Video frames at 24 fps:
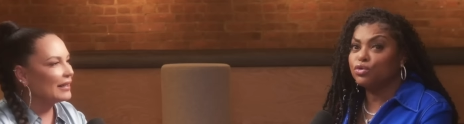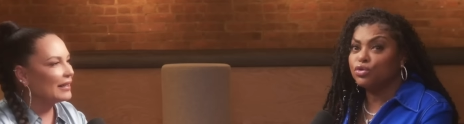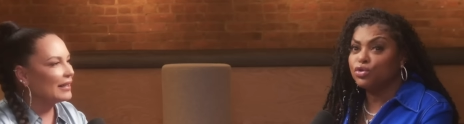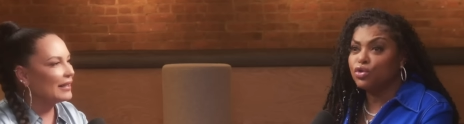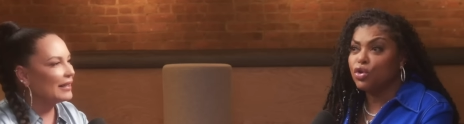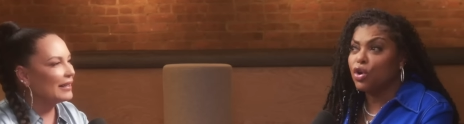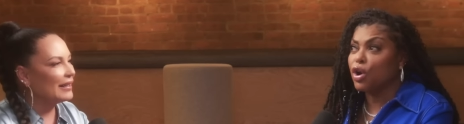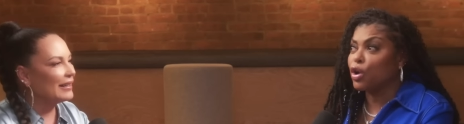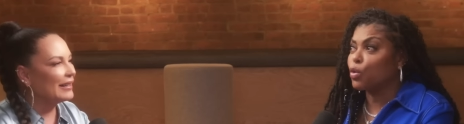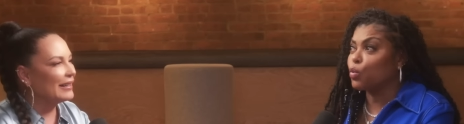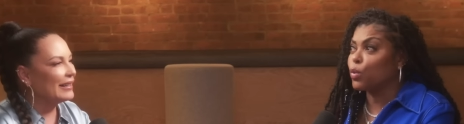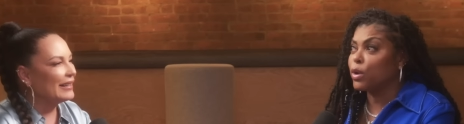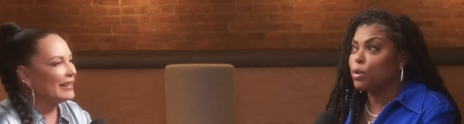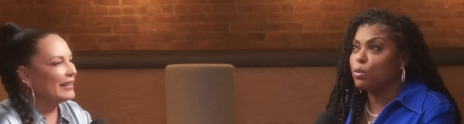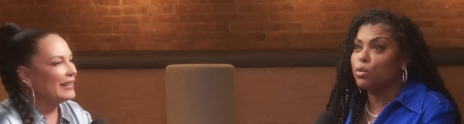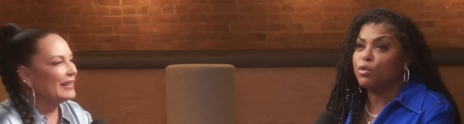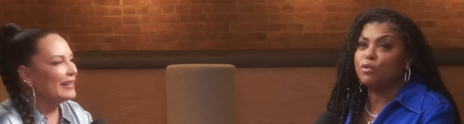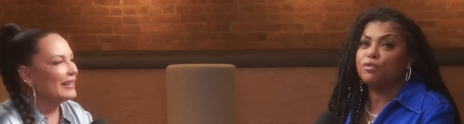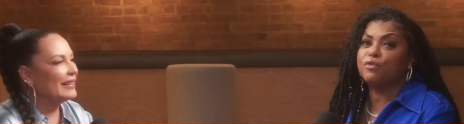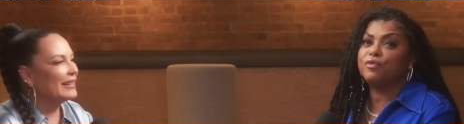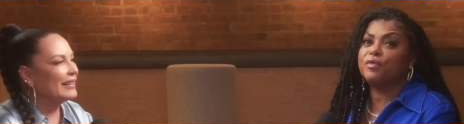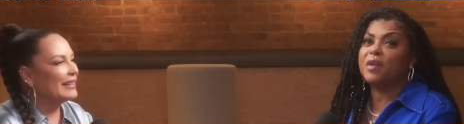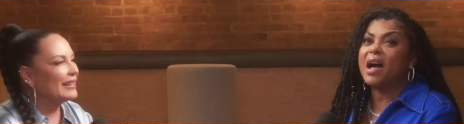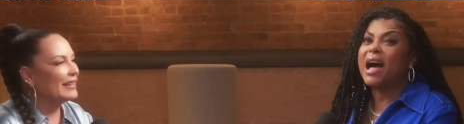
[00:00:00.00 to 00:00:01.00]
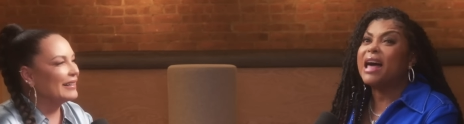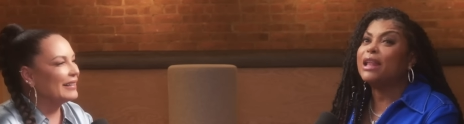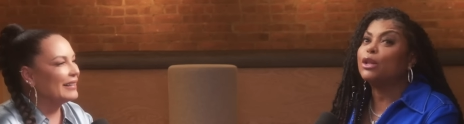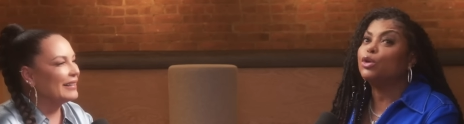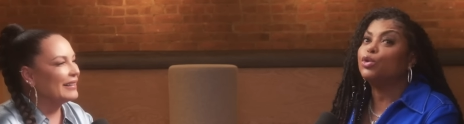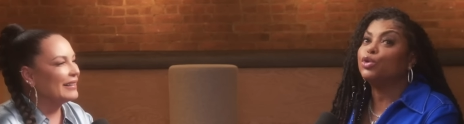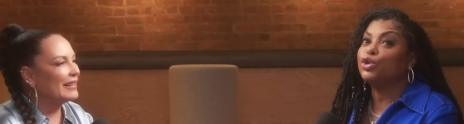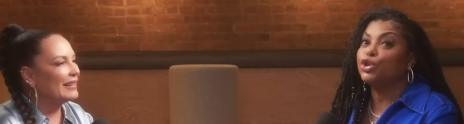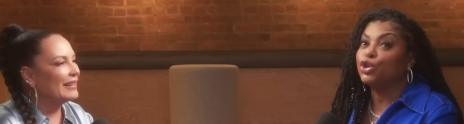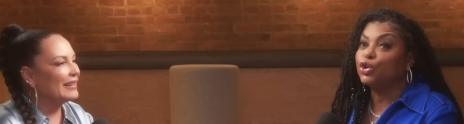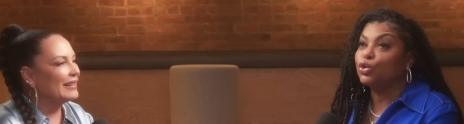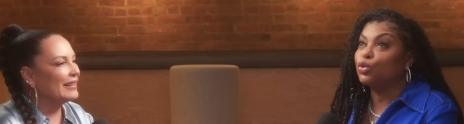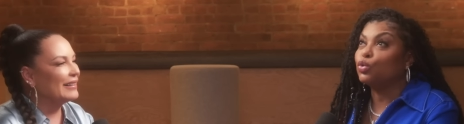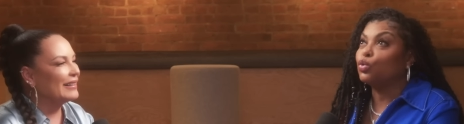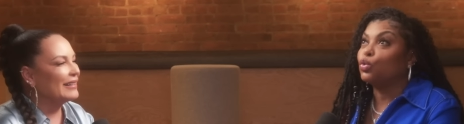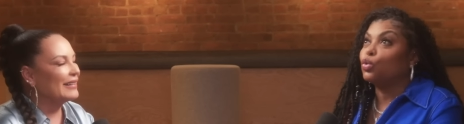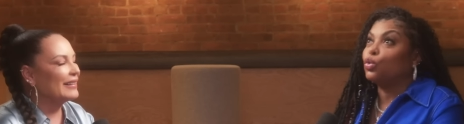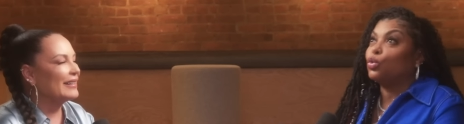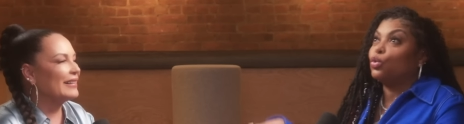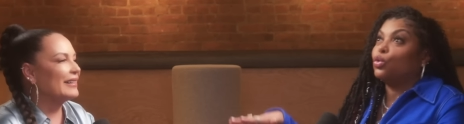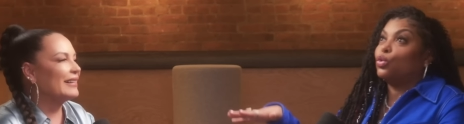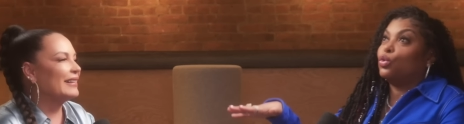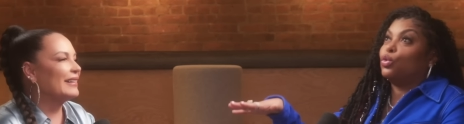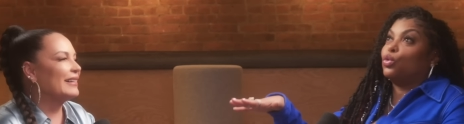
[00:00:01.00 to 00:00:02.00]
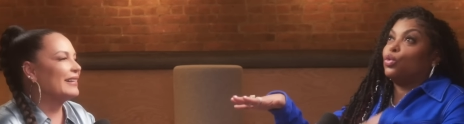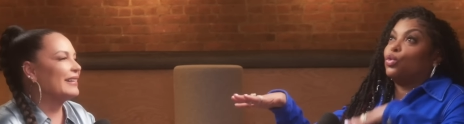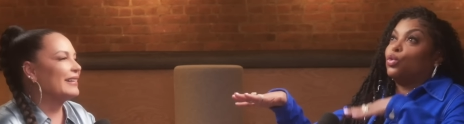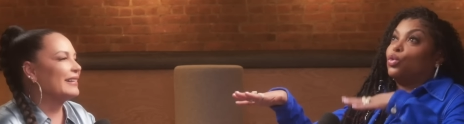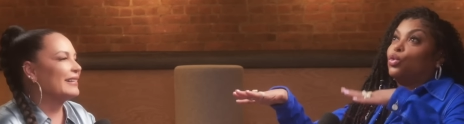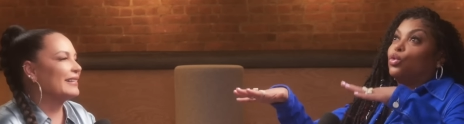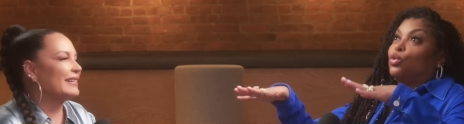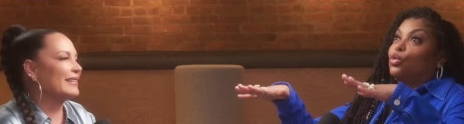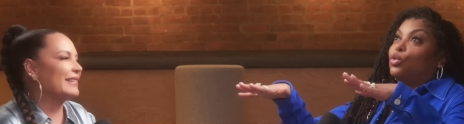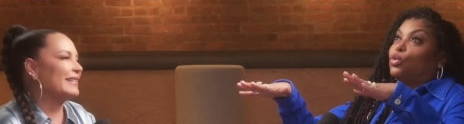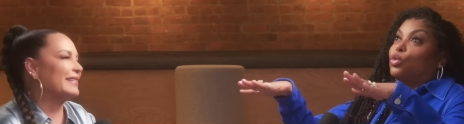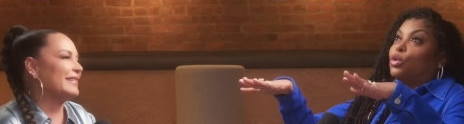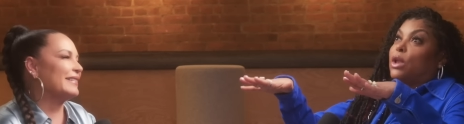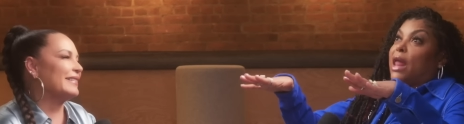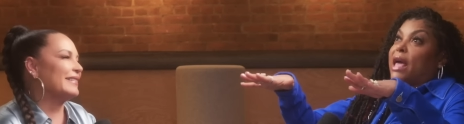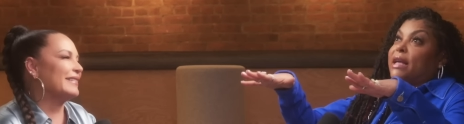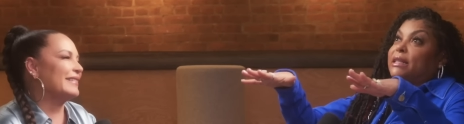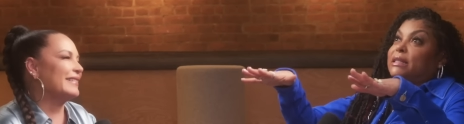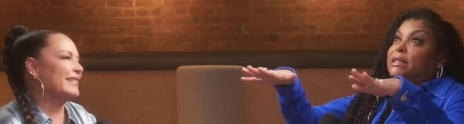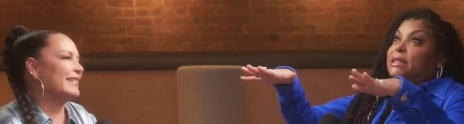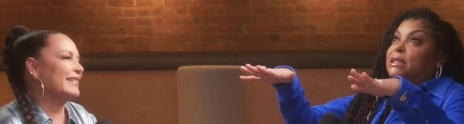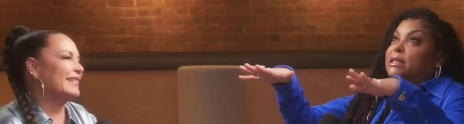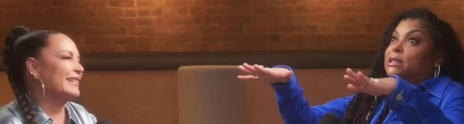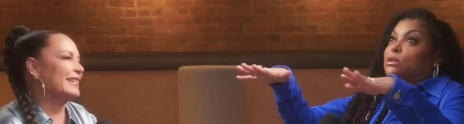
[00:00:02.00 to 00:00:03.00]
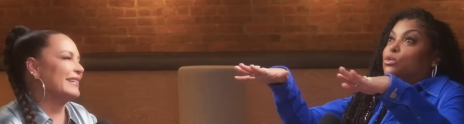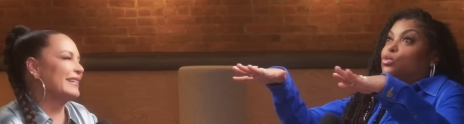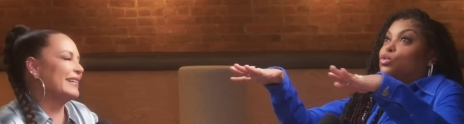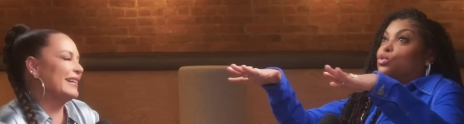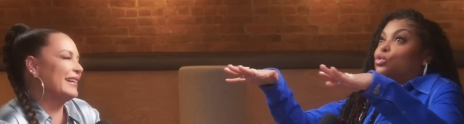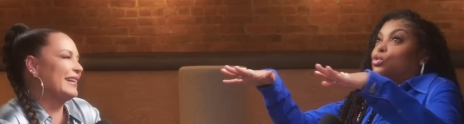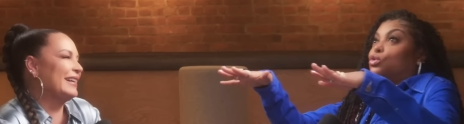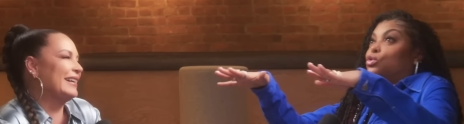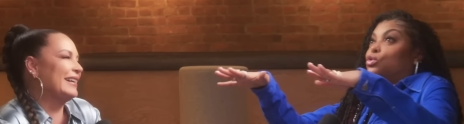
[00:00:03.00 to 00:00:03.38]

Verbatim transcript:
Speaker 1: York. We will follow you. Like this. Ooh,